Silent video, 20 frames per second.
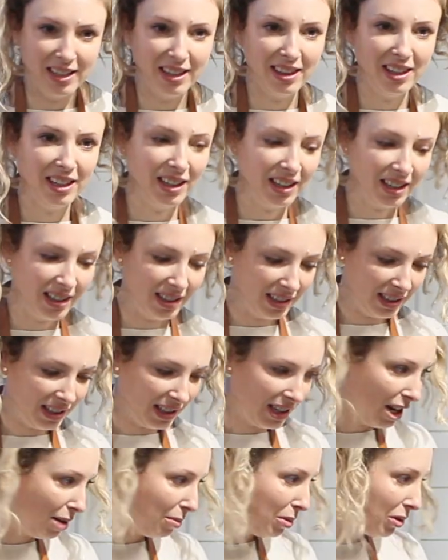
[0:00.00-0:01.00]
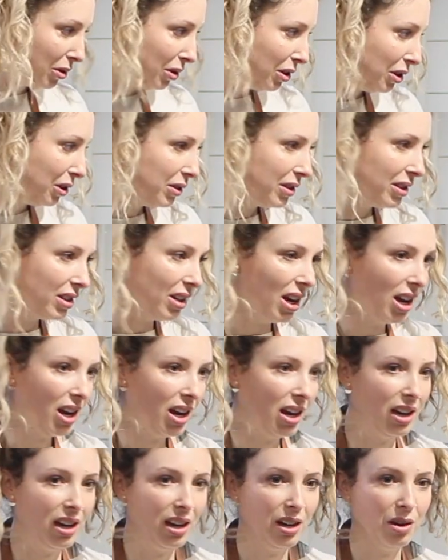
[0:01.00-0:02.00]
I think Gabriel used
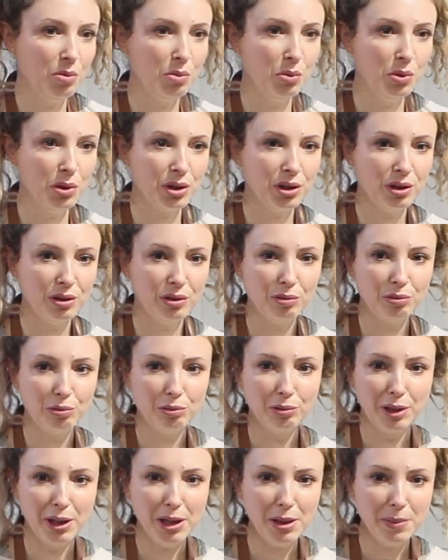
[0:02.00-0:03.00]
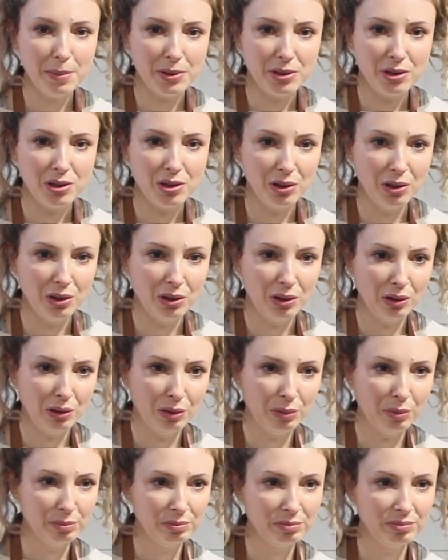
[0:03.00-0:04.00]
a wooden rib
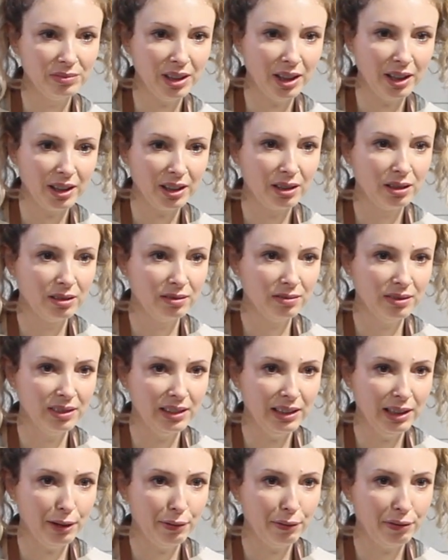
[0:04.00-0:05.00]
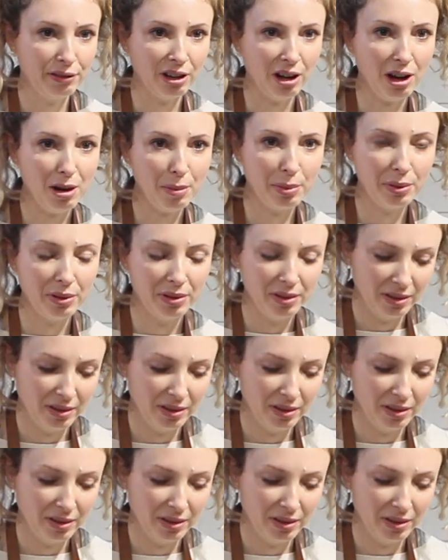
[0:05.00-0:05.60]
to like lift up